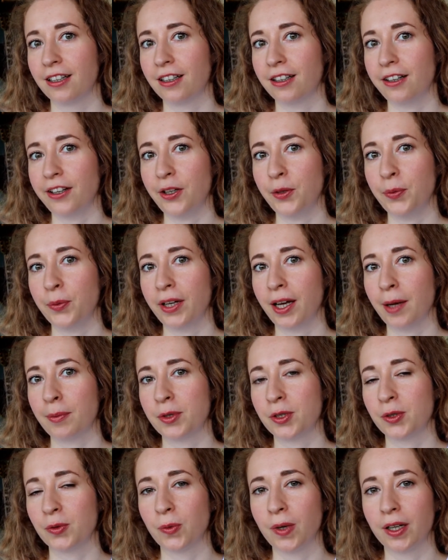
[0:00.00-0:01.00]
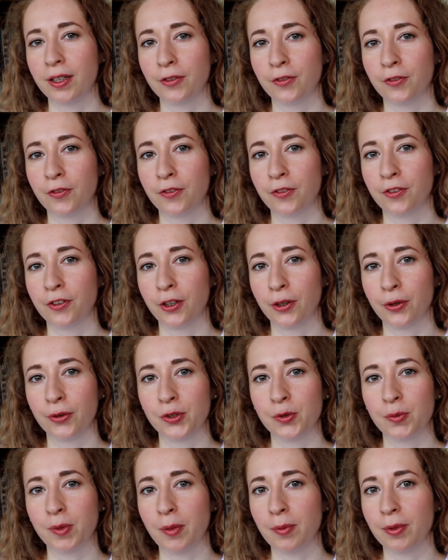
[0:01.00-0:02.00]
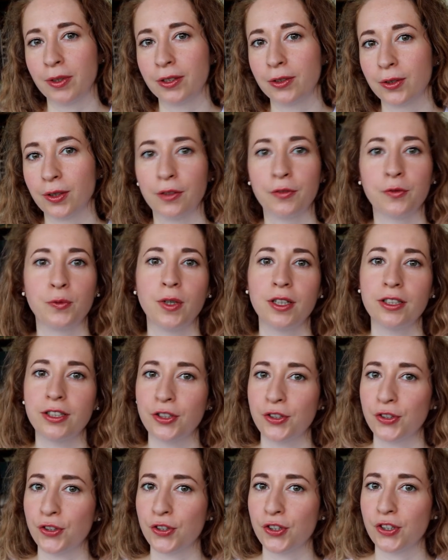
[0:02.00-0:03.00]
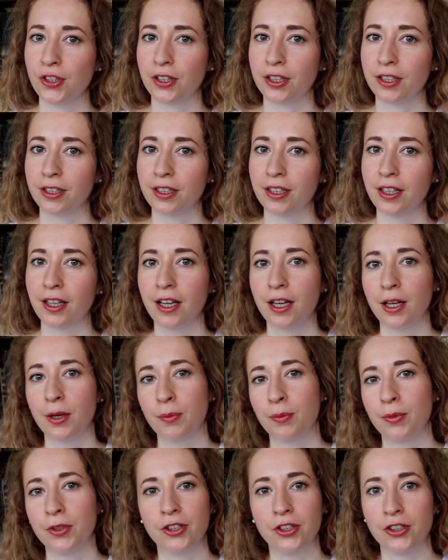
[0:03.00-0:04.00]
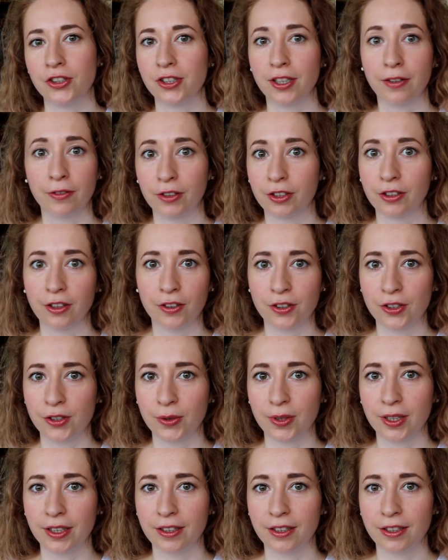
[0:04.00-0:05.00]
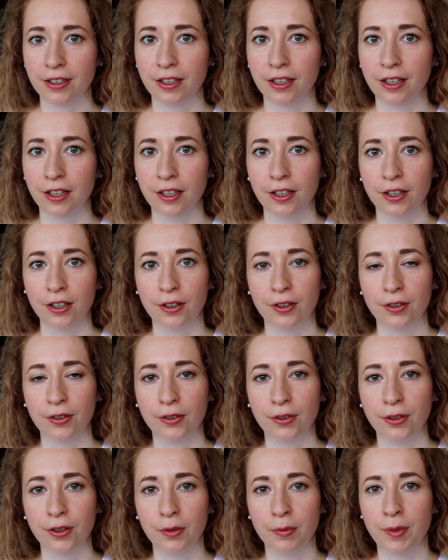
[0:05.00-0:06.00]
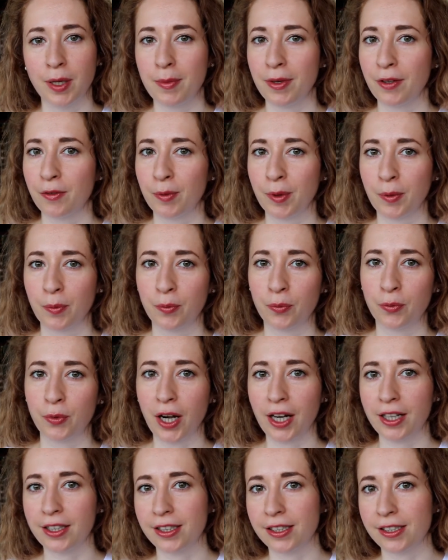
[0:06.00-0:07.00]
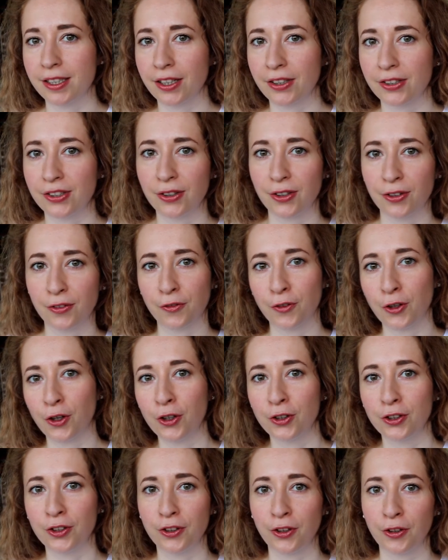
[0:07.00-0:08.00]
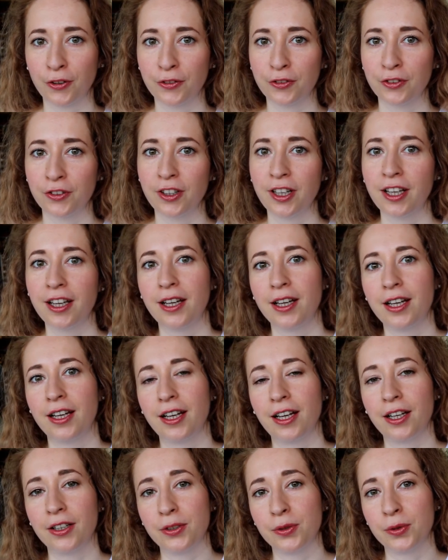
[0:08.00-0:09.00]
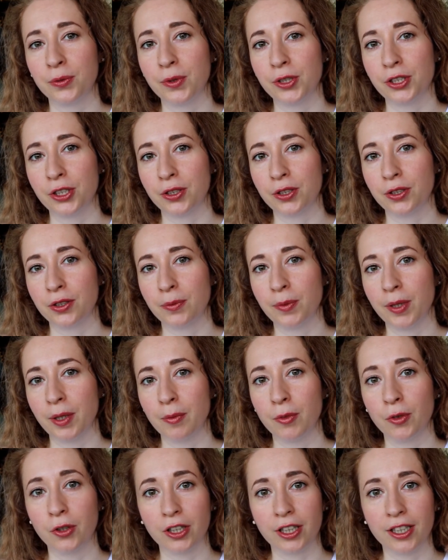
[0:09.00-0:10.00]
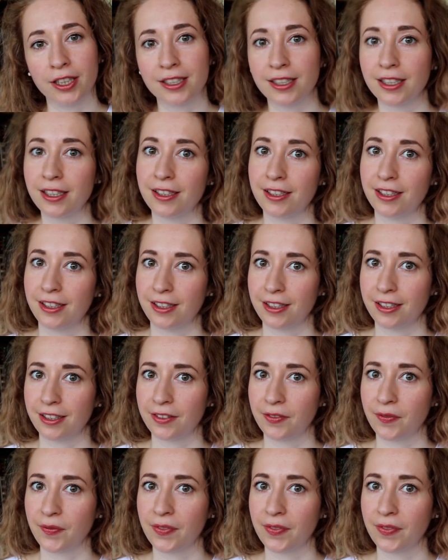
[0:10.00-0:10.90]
Are you perhaps one of those people who have wanted to start but just never got to it? Or maybe you've been practicing sort of on and off and you would wish it to be more consistent.